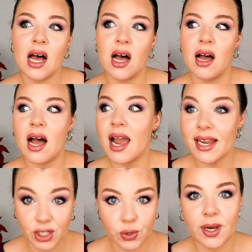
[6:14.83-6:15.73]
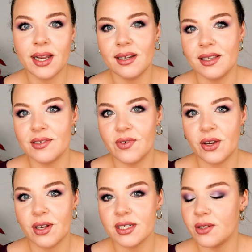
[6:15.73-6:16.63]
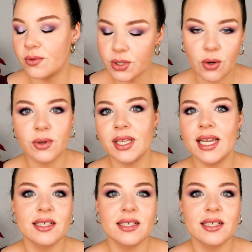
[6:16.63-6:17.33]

I enjoy it in this fragrance though, totally.